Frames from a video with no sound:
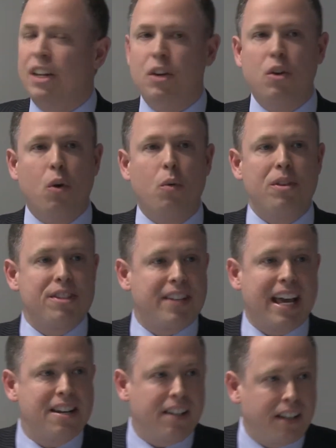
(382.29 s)

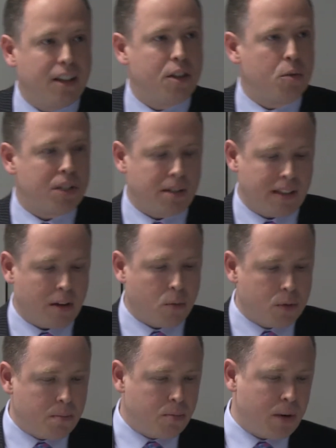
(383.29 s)
notwithstanding that that
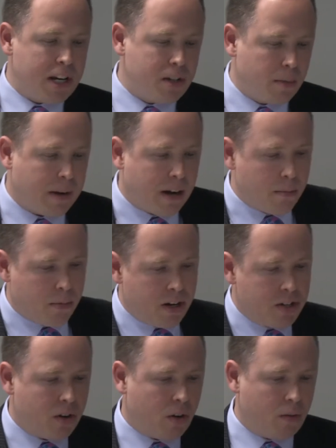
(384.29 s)
was a apparent
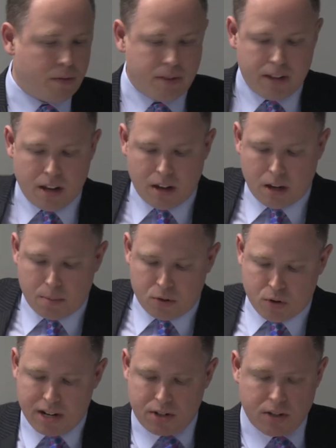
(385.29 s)
breach of the
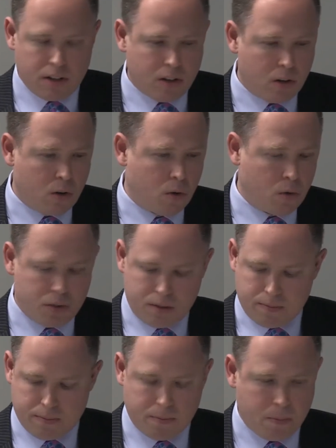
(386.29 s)
arbitration clause.